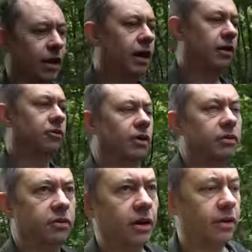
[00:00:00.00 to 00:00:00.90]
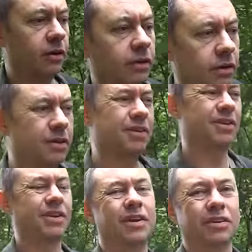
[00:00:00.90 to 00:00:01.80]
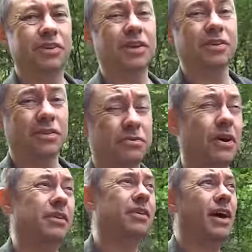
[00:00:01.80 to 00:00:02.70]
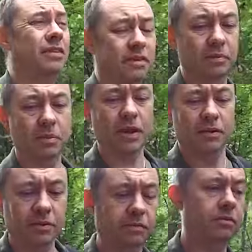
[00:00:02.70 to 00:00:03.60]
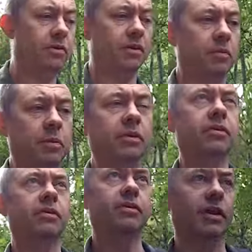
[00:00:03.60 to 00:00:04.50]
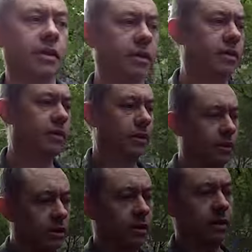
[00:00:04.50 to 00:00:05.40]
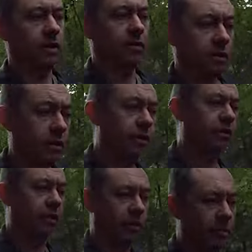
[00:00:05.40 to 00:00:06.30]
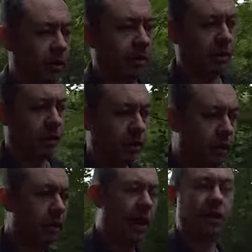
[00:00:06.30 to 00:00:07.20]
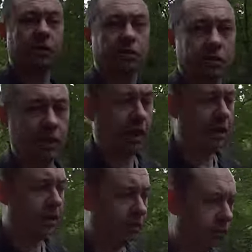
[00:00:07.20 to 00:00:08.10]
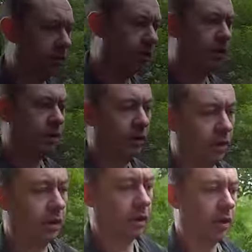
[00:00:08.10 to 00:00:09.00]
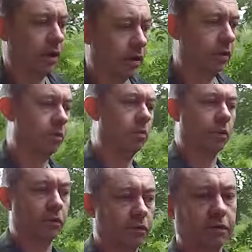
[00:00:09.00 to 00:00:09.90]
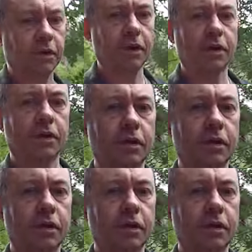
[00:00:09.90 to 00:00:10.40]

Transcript: Had a look round Cheddar. Cheddar's a fantastic place if you've never been to Cheddar. I highly recommend it. Ancient caves uh, that were once uh,